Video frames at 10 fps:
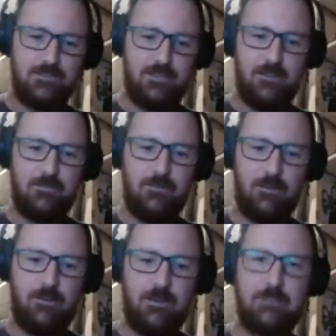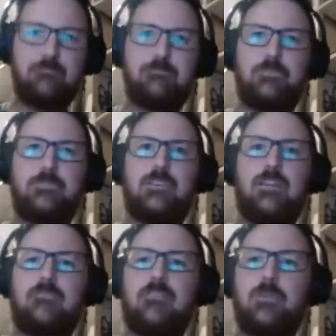So I put
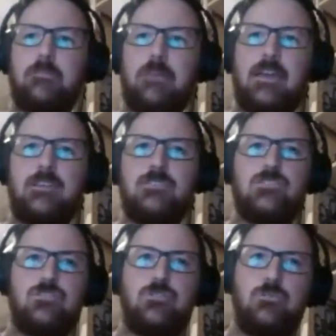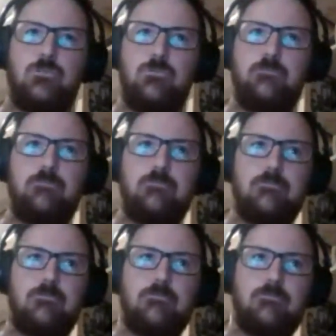together a quick package to
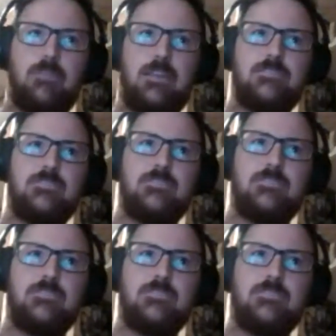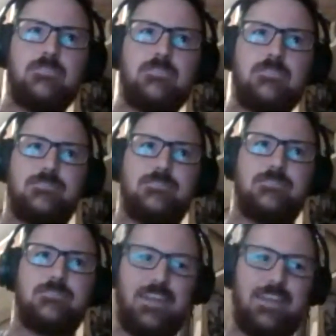basically
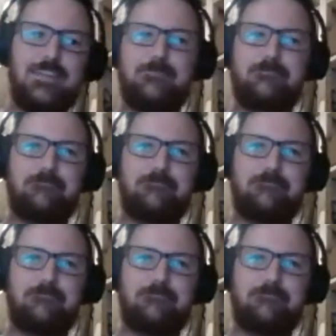squish a